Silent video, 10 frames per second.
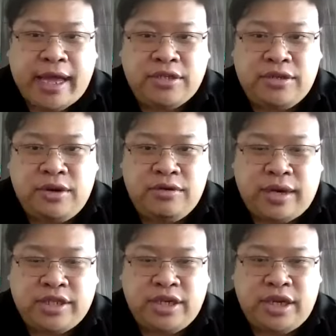escrow to
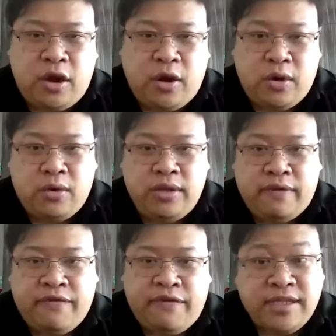actually hold the
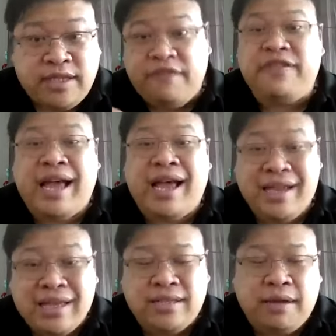funds if there
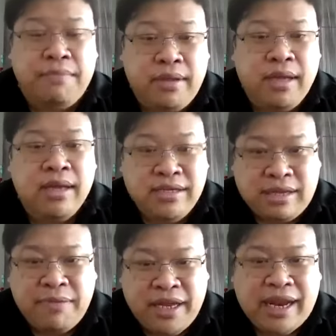is
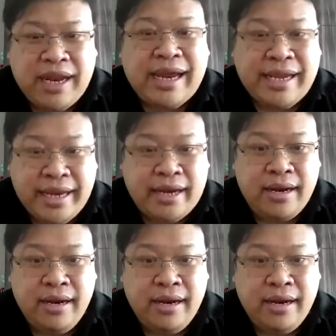something like that needed.